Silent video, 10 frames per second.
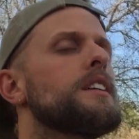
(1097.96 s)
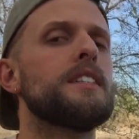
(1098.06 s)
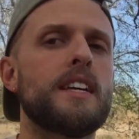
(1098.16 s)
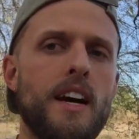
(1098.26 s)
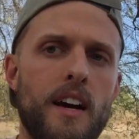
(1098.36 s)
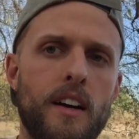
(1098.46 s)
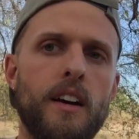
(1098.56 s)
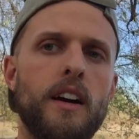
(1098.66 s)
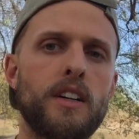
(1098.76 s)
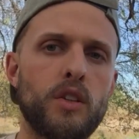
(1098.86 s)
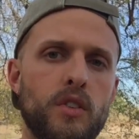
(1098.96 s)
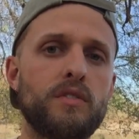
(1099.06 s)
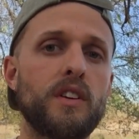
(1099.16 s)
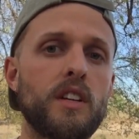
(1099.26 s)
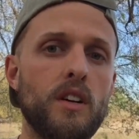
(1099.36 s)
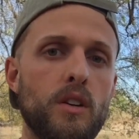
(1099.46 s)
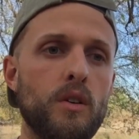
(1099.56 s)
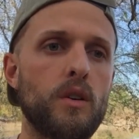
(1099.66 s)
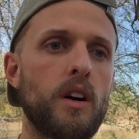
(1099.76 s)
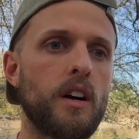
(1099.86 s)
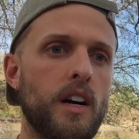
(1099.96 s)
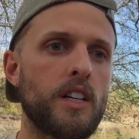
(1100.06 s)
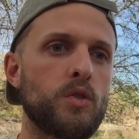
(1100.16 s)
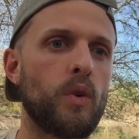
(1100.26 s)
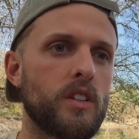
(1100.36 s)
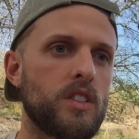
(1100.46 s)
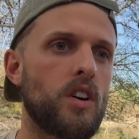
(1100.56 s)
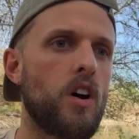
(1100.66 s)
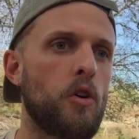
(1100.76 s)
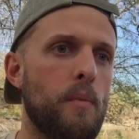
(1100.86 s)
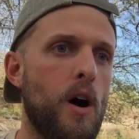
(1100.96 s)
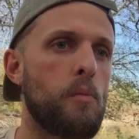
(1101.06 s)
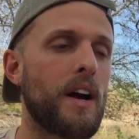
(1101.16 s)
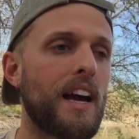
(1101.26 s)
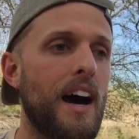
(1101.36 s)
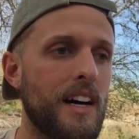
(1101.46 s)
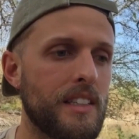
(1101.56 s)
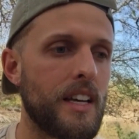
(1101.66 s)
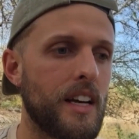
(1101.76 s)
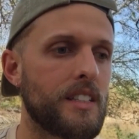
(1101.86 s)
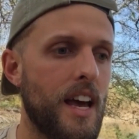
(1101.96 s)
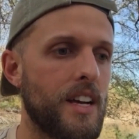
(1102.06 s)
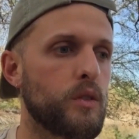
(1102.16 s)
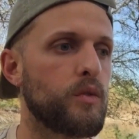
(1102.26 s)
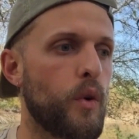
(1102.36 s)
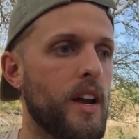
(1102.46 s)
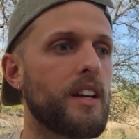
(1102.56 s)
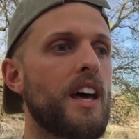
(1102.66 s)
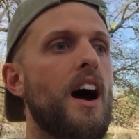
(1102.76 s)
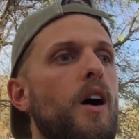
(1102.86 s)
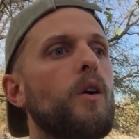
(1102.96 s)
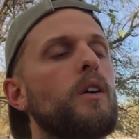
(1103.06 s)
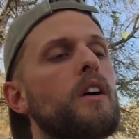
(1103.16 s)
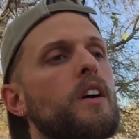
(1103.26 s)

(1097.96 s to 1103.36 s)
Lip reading: yeah, so this video, I just wanted to talk about my context as of right now.